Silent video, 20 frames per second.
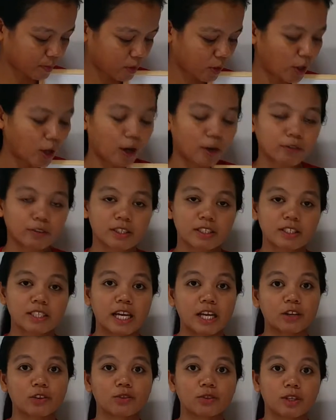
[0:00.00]
of the
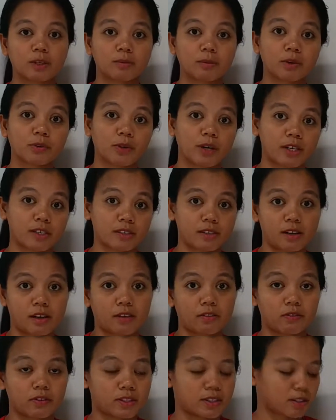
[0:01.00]
Daegu immigration
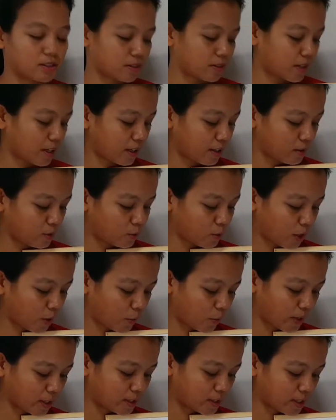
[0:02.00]
office. Okay, so I
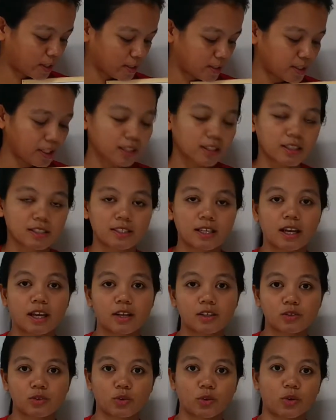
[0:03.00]
went inside the
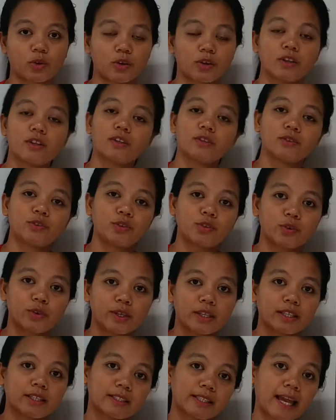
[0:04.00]
second door
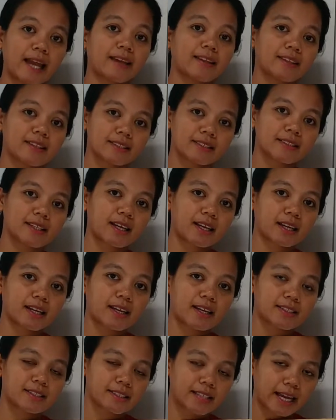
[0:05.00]
during that
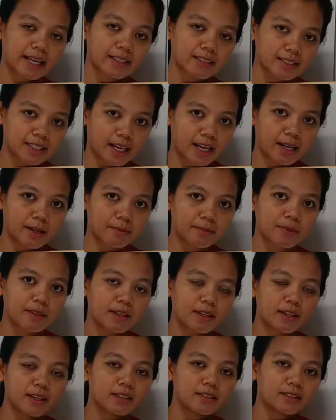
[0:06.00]
exact time
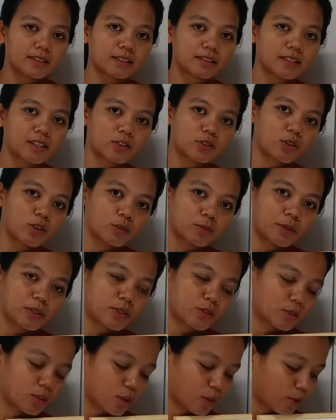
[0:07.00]
that they told me to
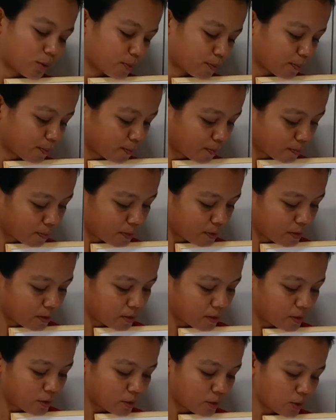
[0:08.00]
go.
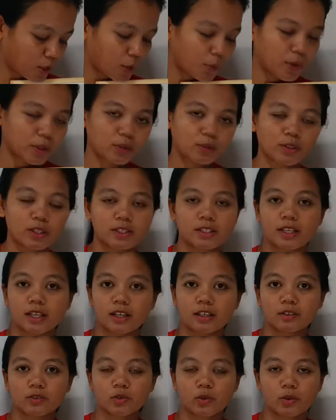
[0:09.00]
So I went to the
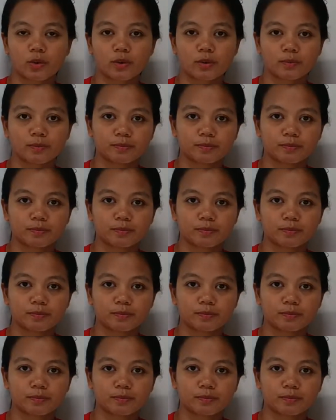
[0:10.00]
second door.